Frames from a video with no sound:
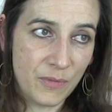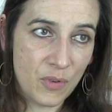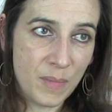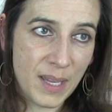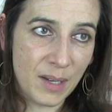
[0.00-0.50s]

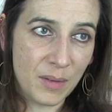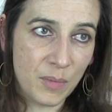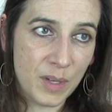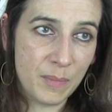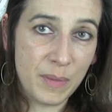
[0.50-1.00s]
performing
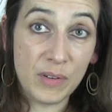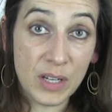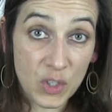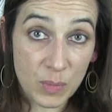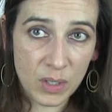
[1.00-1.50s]
with period
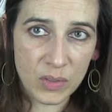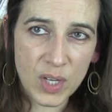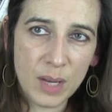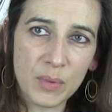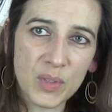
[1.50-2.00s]
instrument
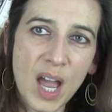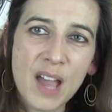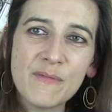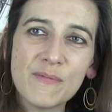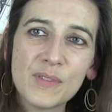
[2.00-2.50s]
ensembles,
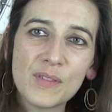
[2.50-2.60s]
I've